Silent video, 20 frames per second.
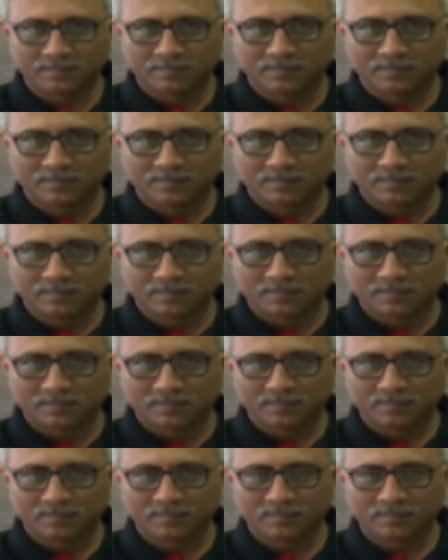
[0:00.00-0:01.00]

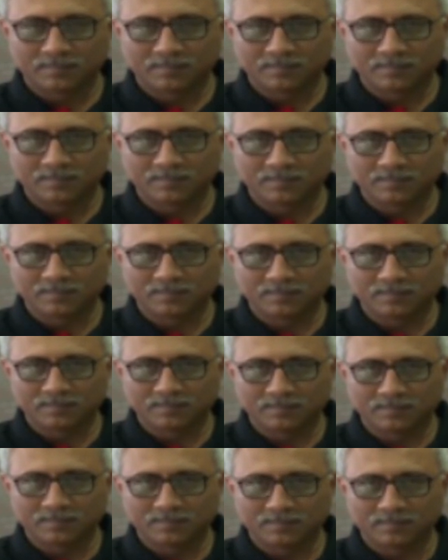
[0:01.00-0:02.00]

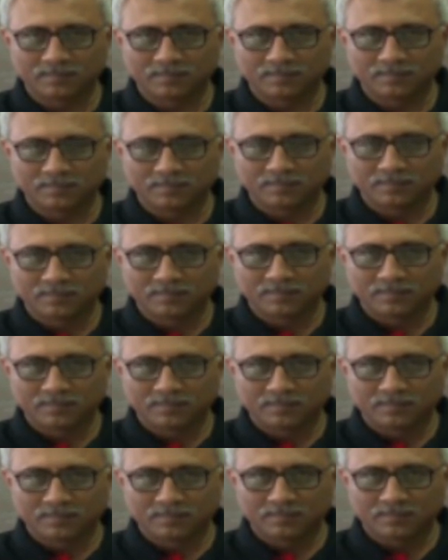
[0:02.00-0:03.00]

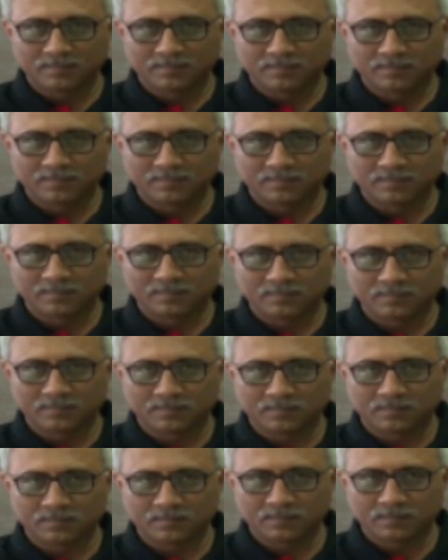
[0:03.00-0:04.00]

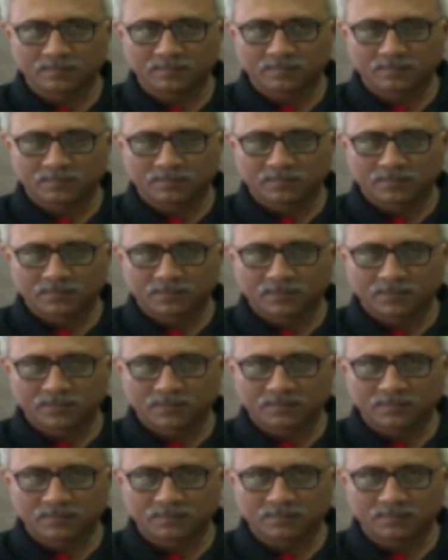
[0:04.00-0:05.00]

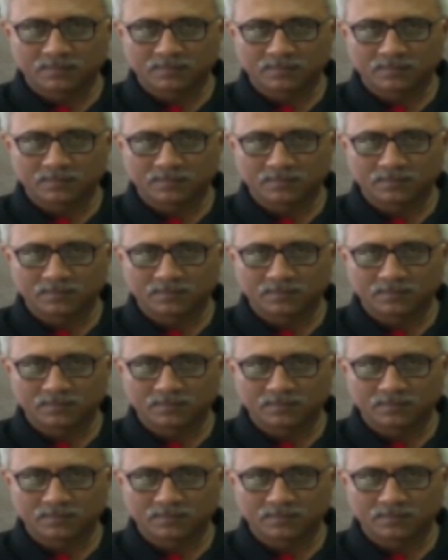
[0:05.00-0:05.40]
This person isn't speaking.